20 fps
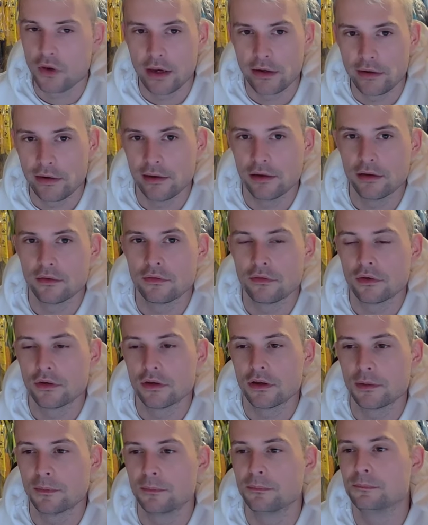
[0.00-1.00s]
sightly of
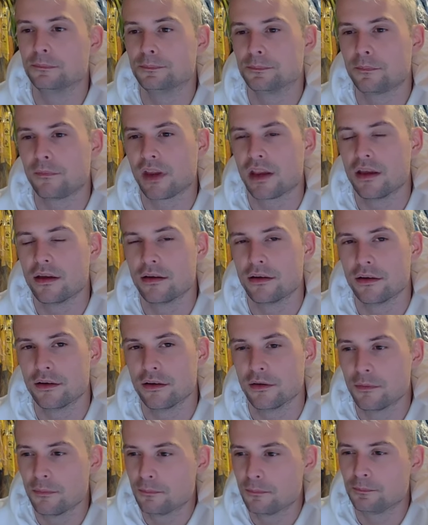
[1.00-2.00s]
um,
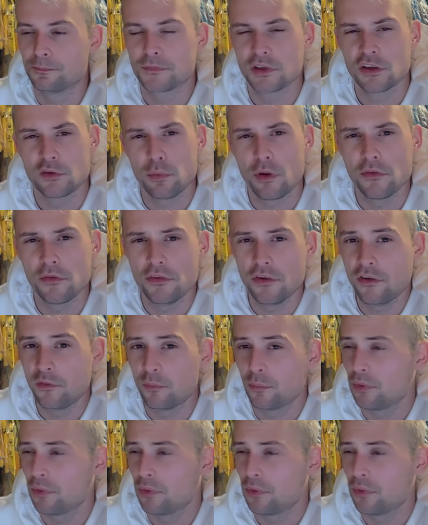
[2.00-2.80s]
um, sponsors,